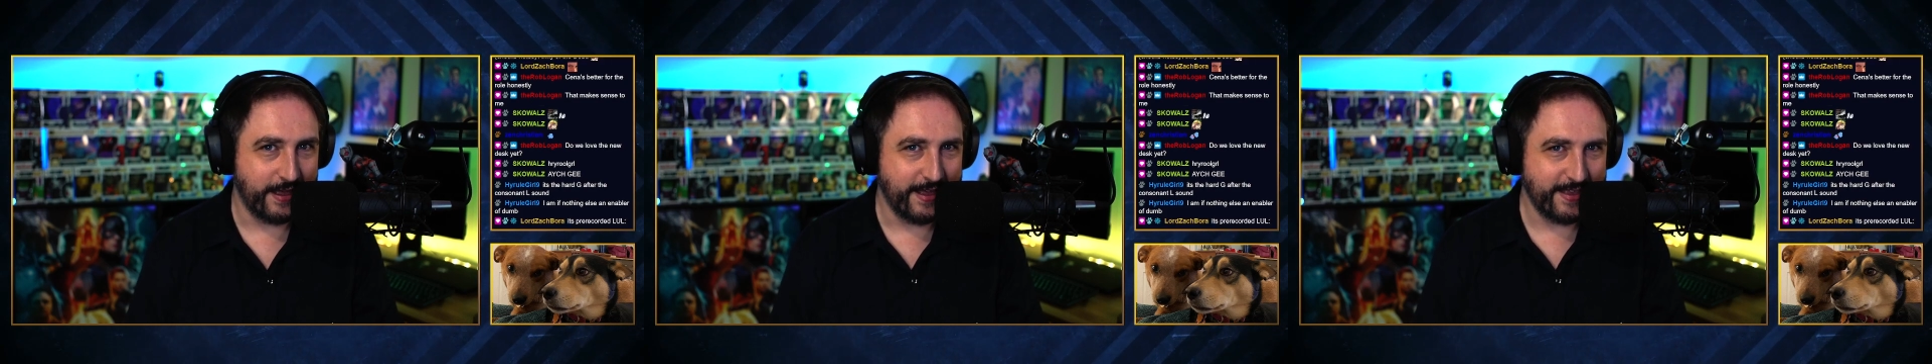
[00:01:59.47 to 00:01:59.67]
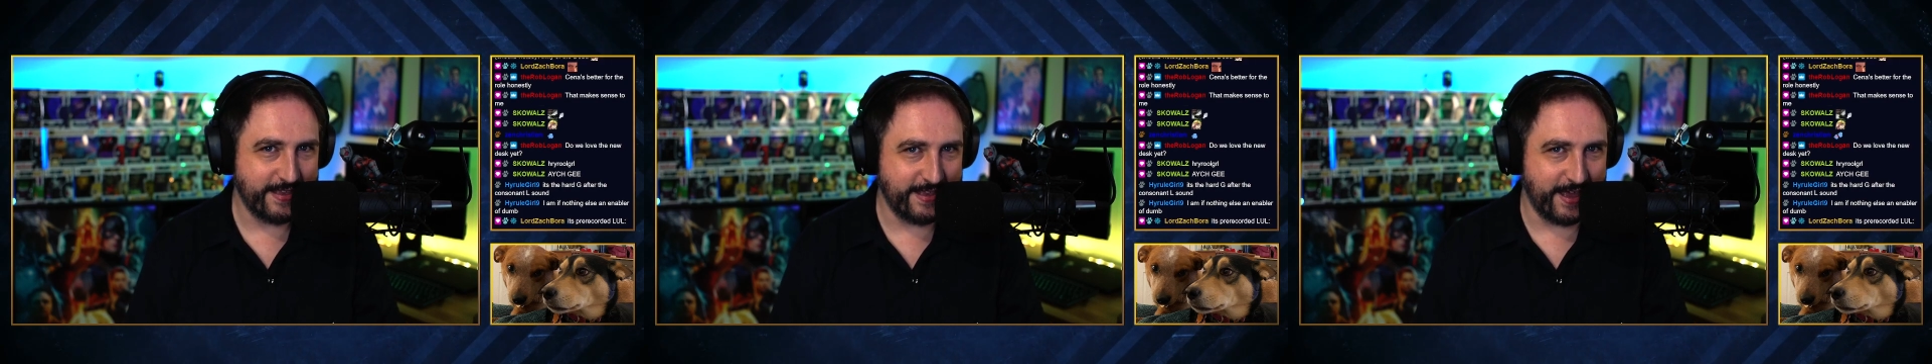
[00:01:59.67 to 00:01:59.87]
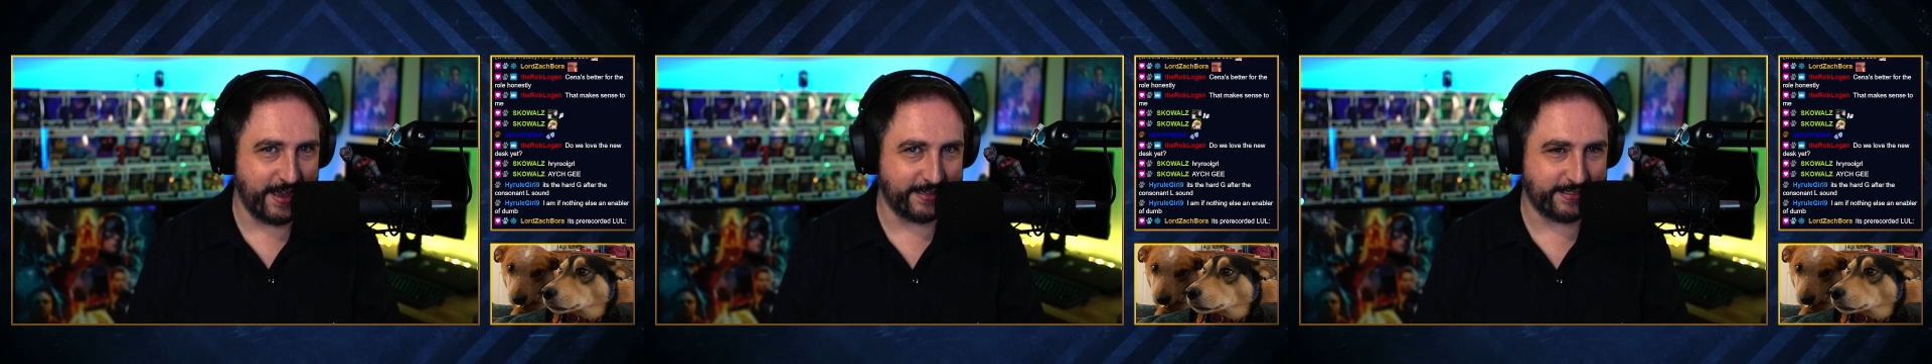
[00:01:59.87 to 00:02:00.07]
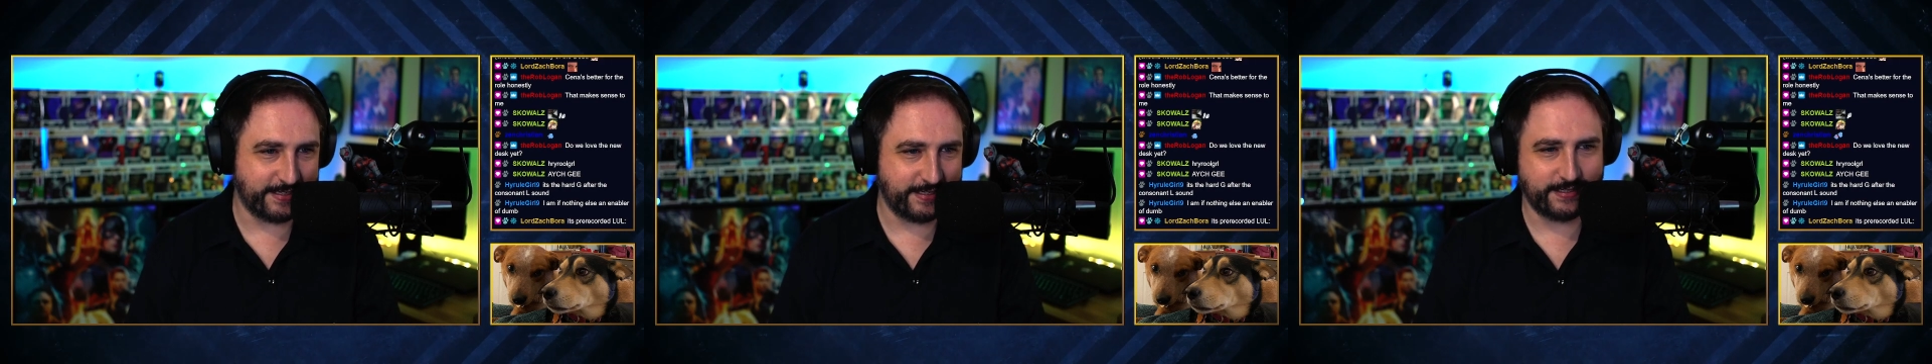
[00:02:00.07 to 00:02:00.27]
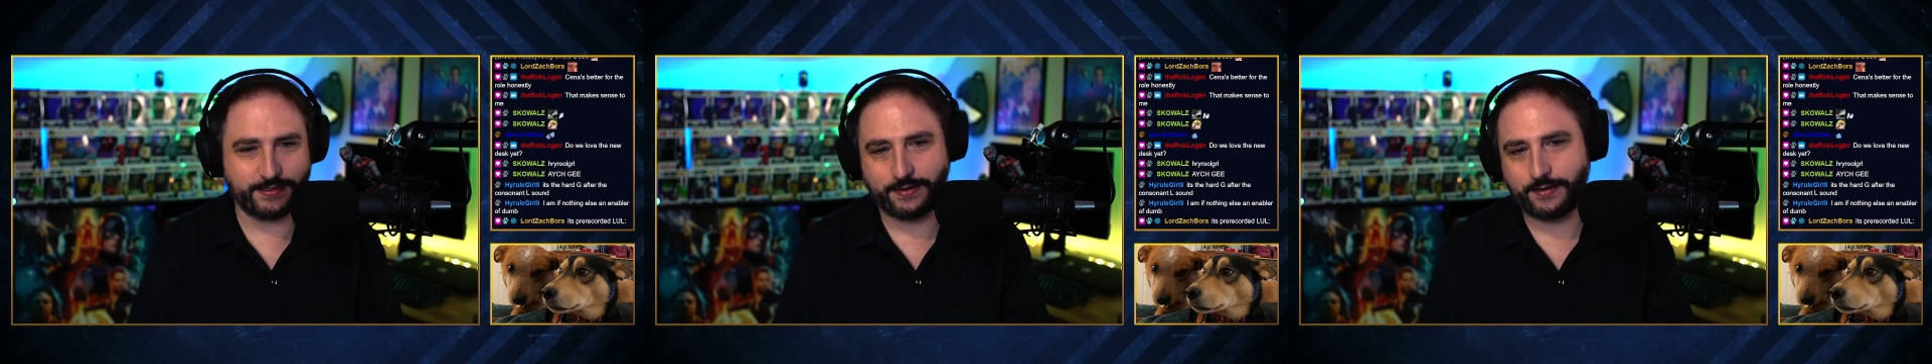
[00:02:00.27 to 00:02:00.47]

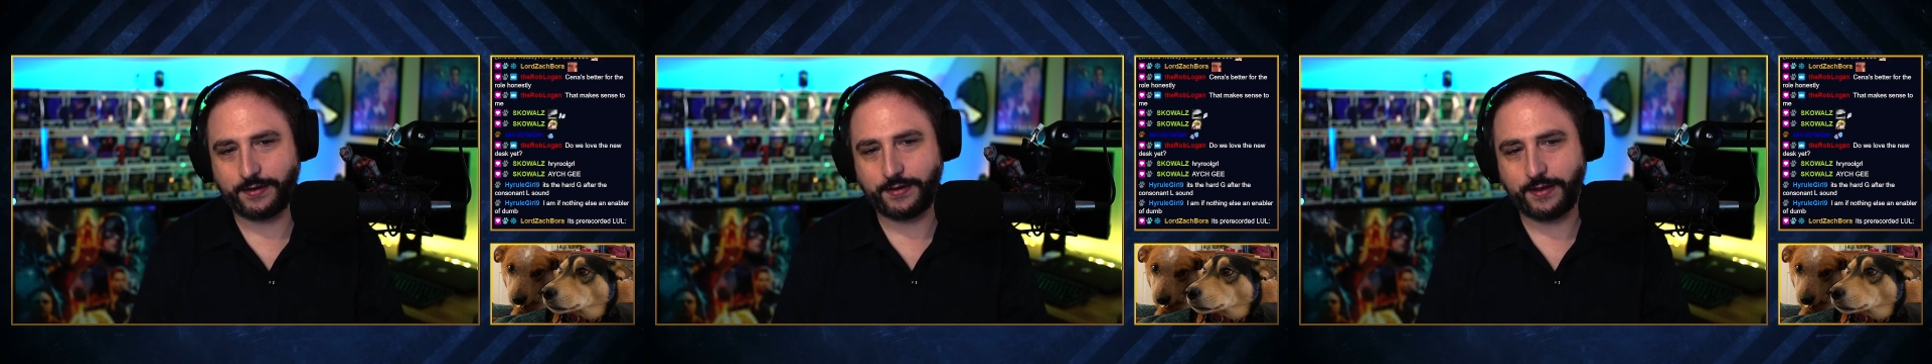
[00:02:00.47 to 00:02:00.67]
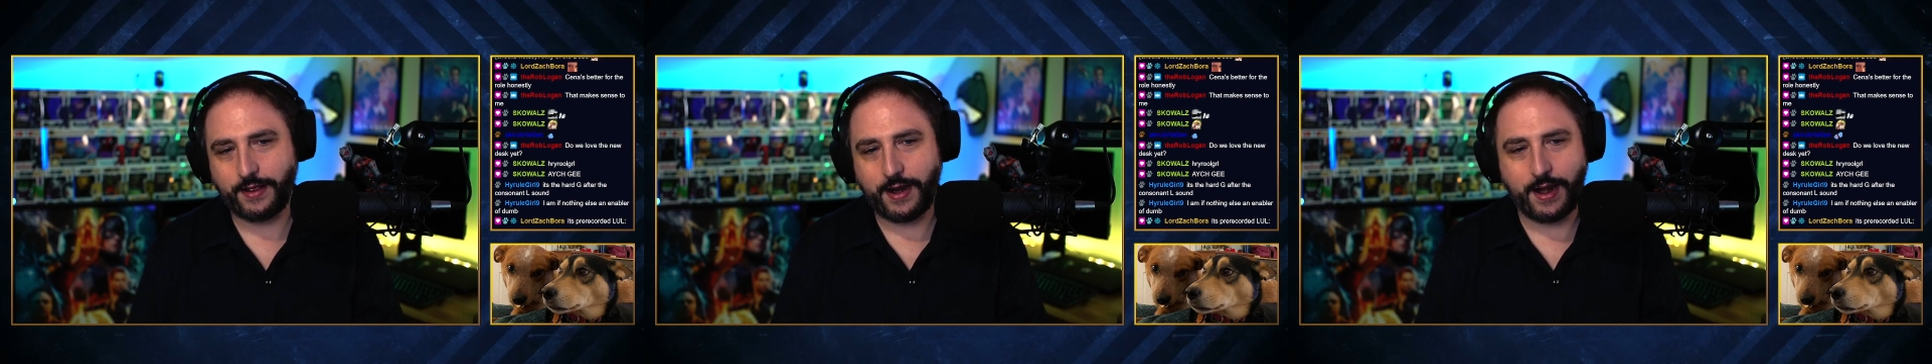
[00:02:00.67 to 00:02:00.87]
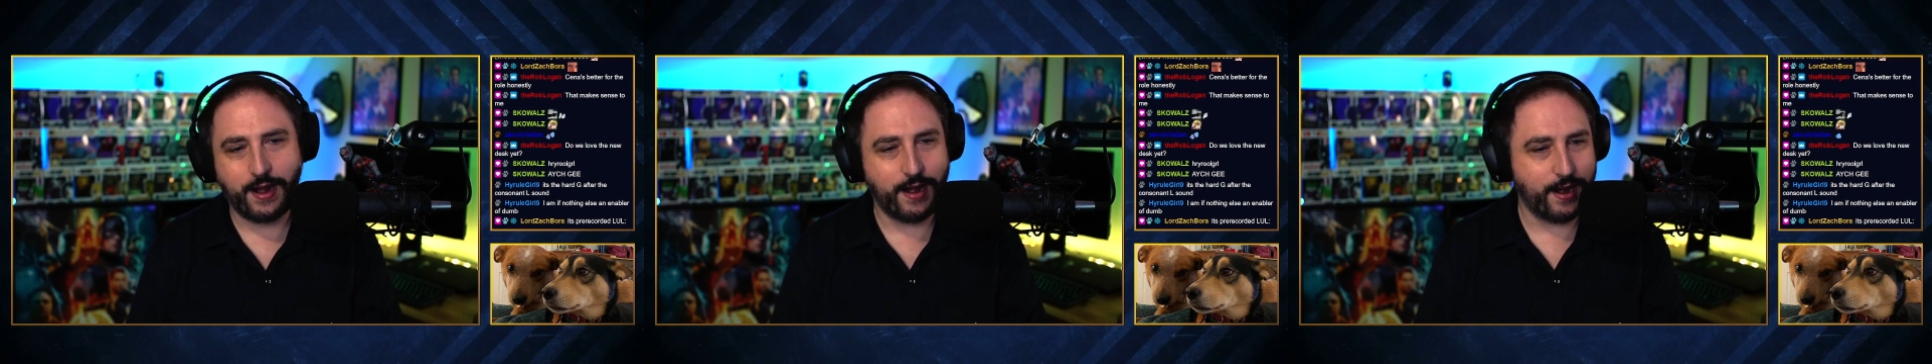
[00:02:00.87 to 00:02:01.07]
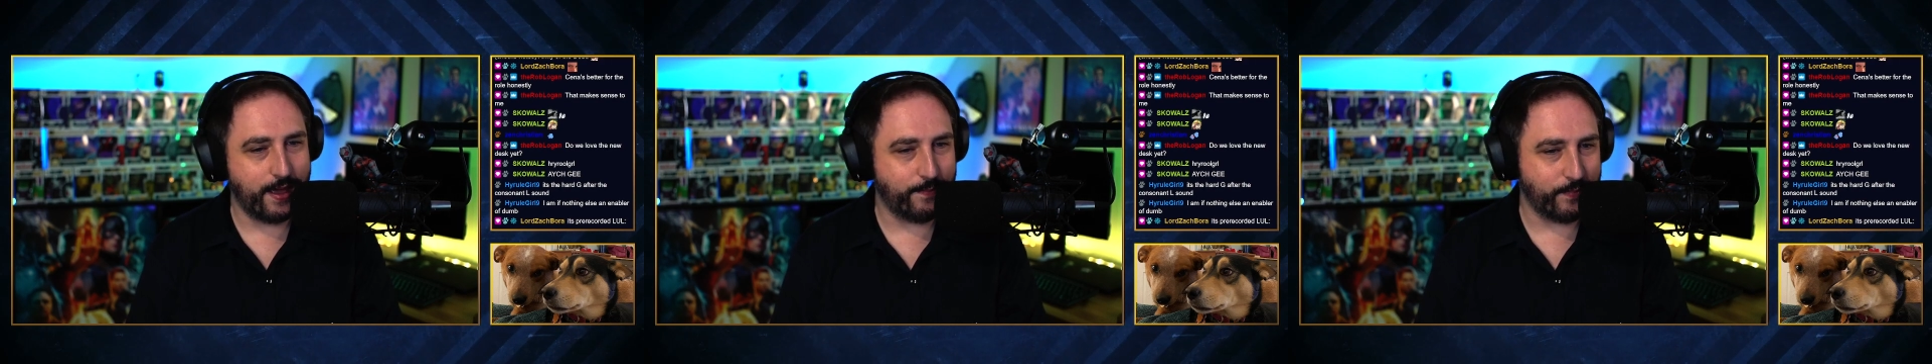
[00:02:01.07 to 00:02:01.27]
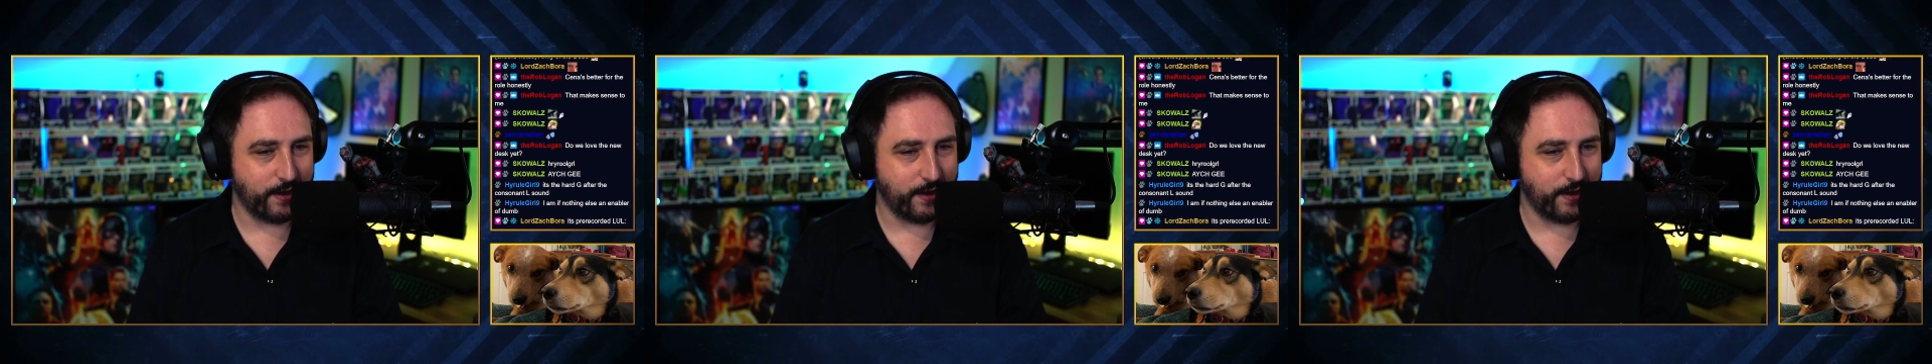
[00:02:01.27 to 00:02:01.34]
yes, let me